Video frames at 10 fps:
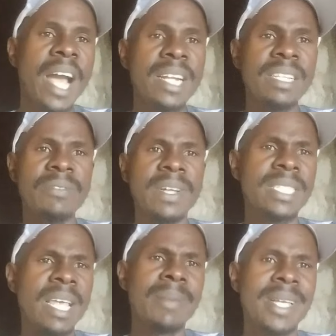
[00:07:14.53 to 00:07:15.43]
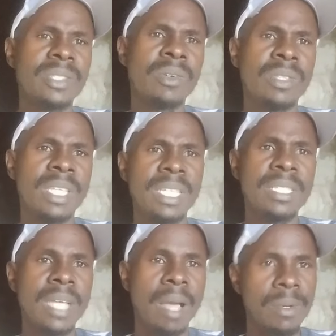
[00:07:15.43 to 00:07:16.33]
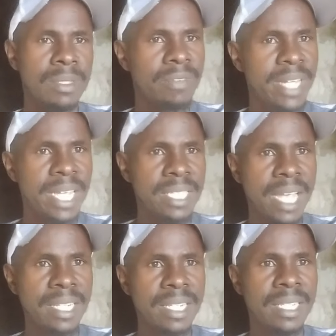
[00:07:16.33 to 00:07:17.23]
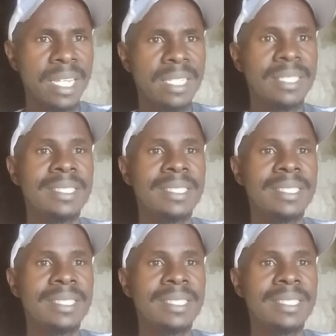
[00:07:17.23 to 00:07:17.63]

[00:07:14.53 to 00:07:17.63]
And the first time I saw these, I was very excited that